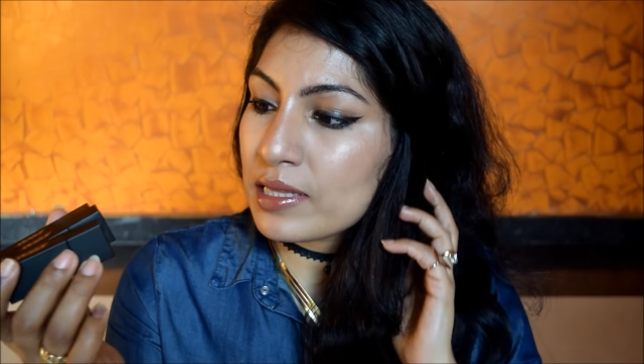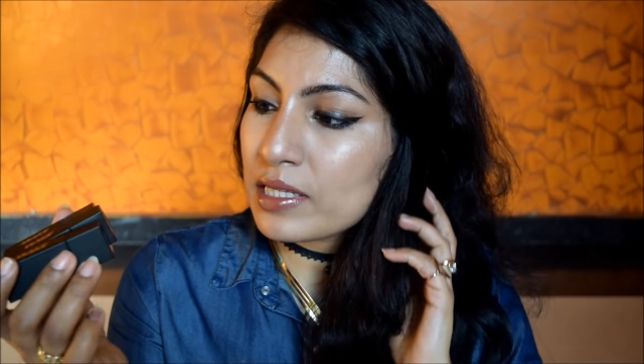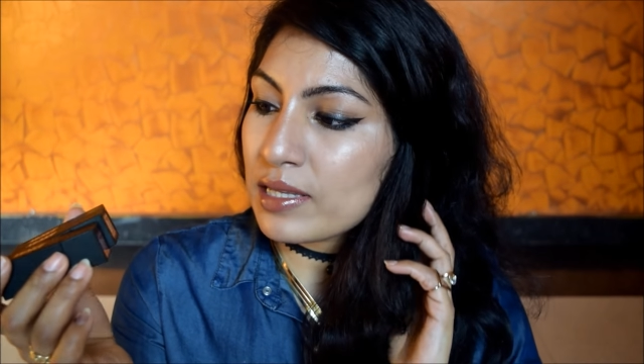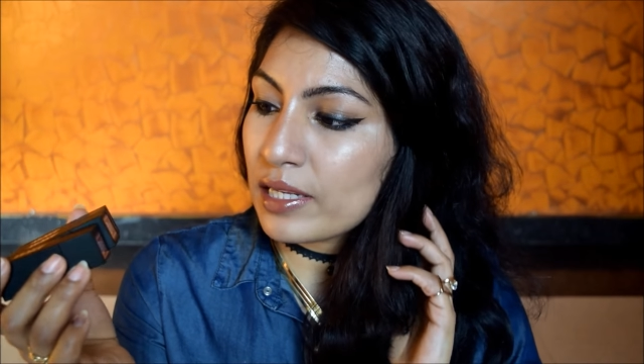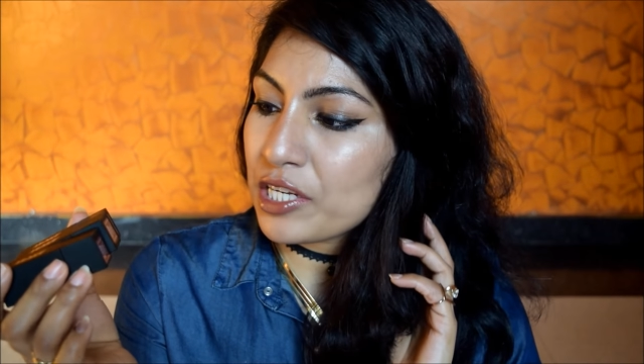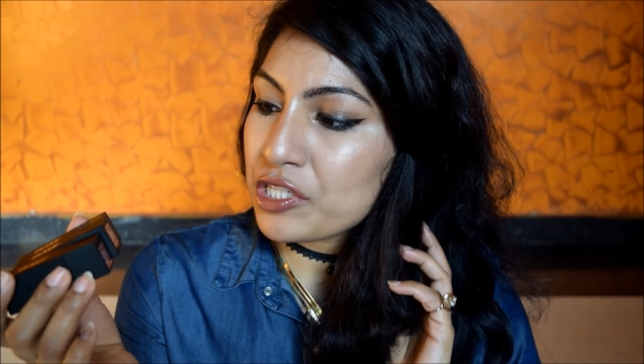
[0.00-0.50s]
this
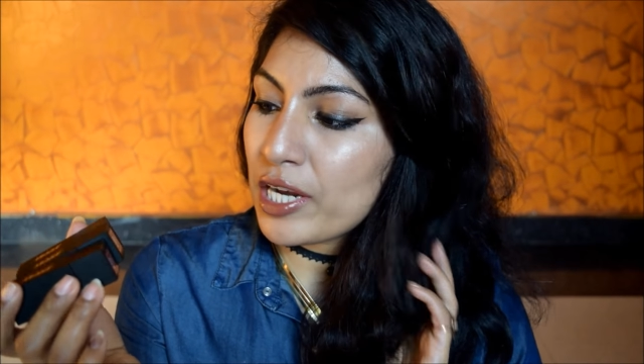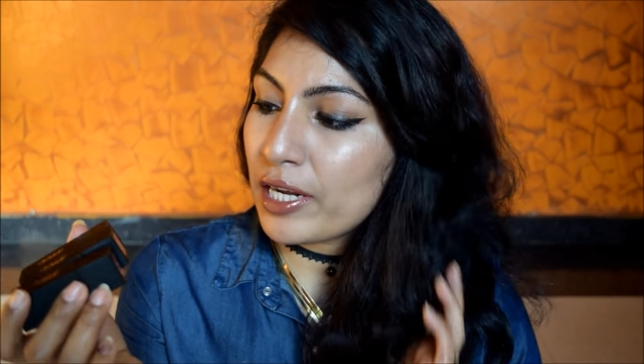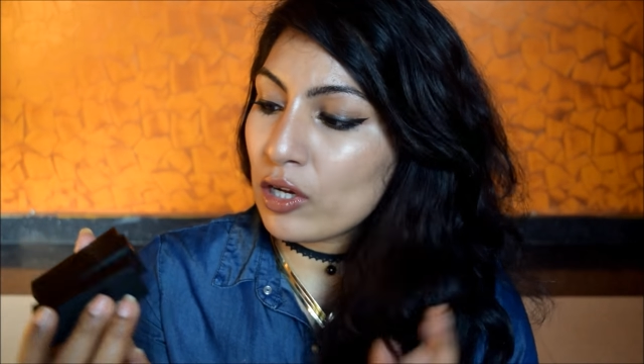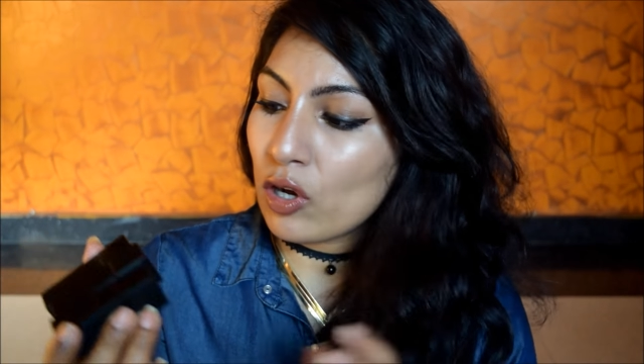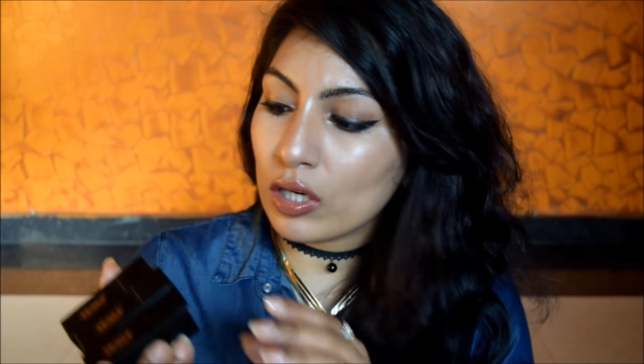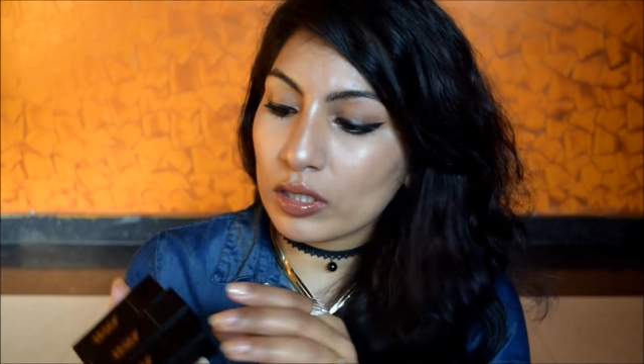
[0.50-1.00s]
collection and I
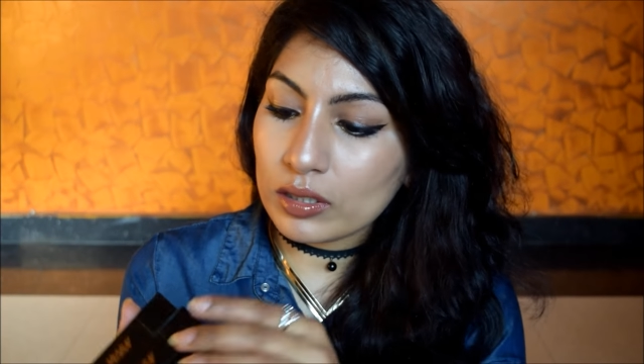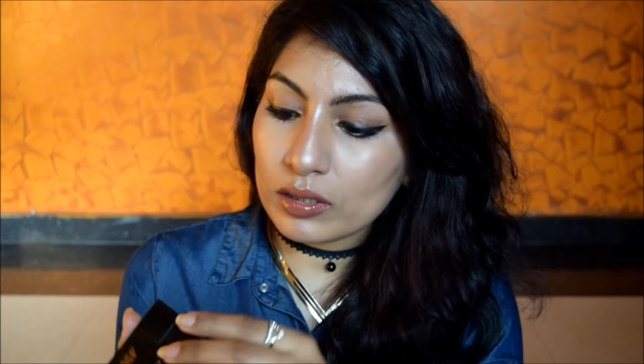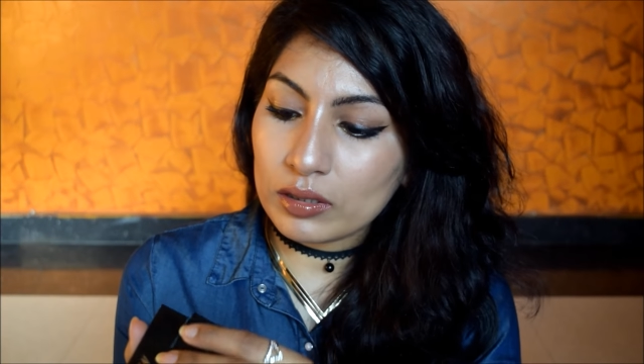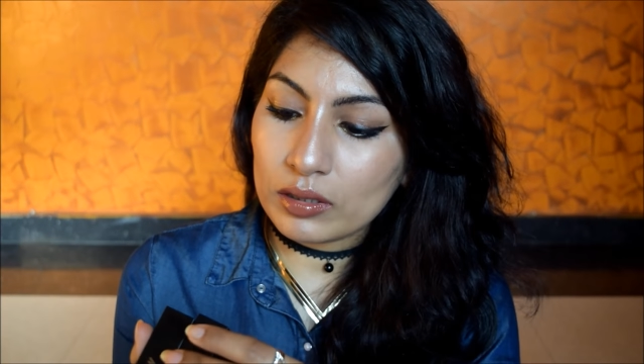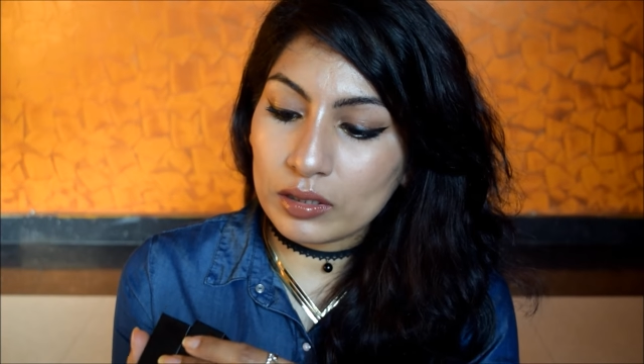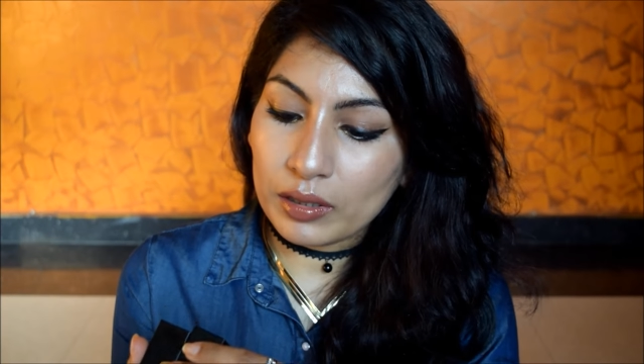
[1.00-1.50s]
got
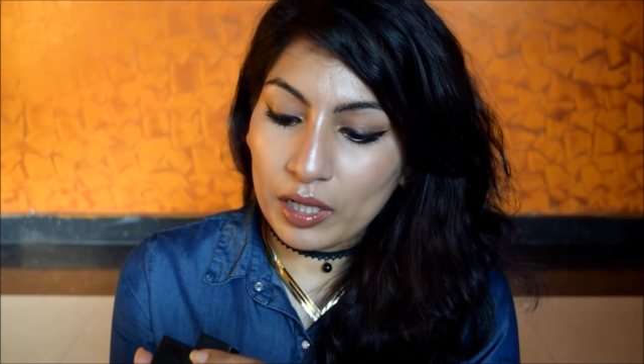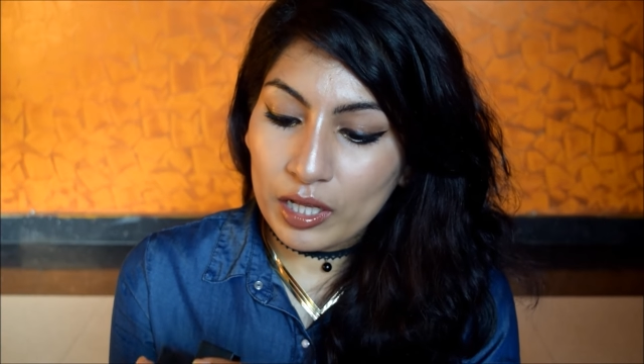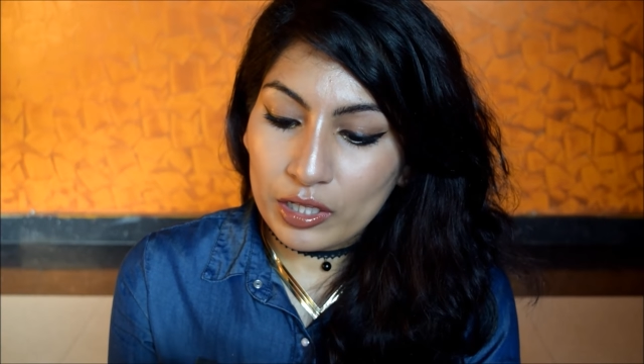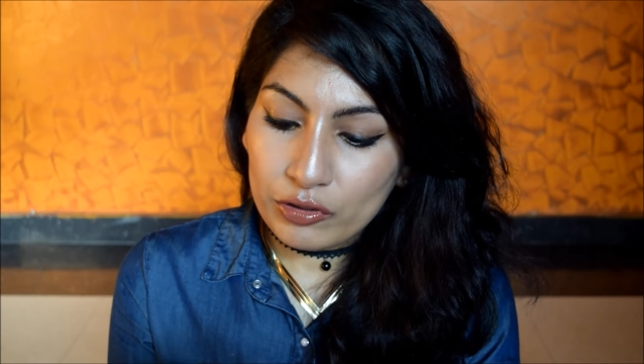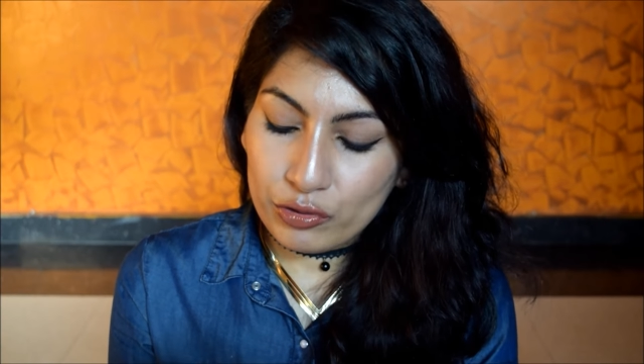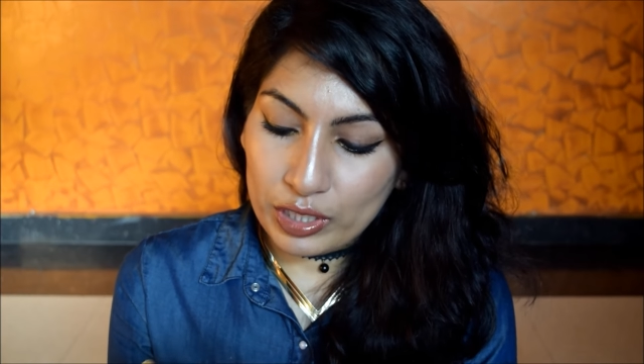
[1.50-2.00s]

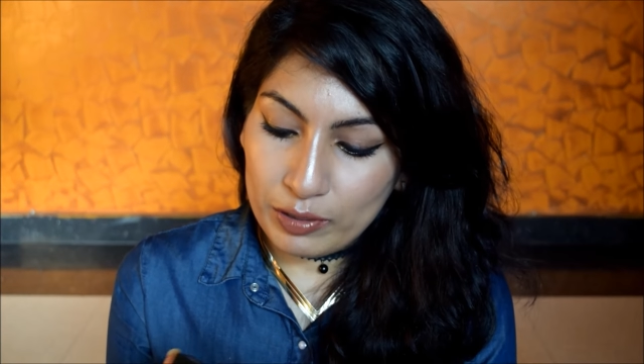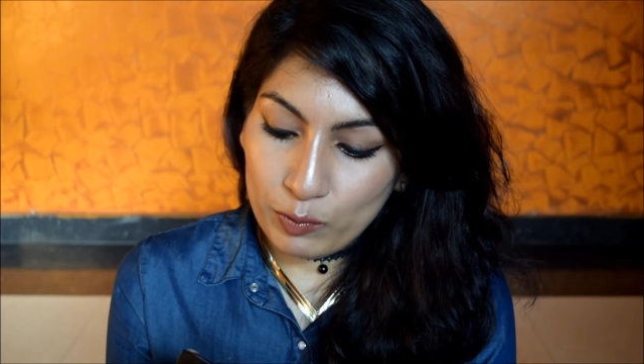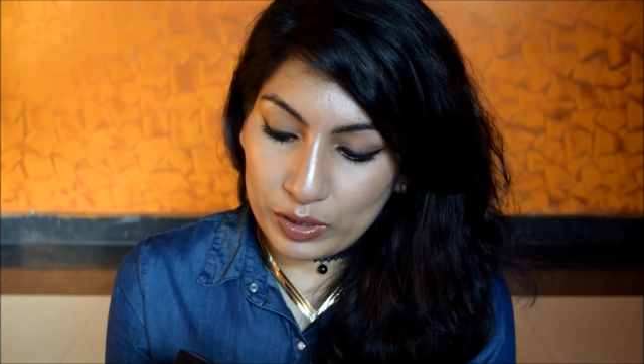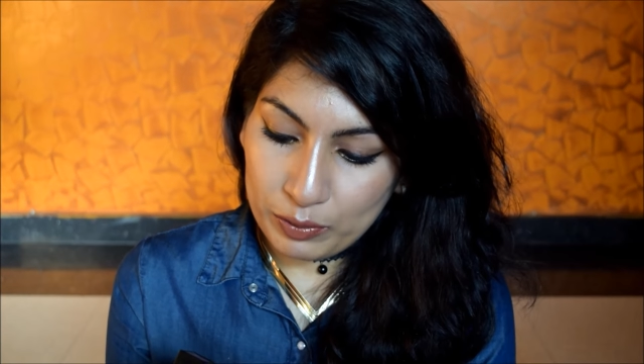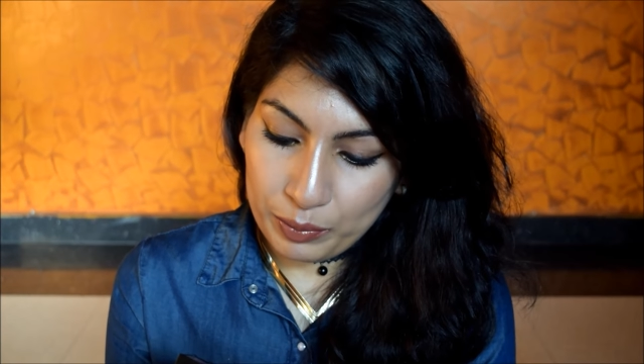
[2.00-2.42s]
3 with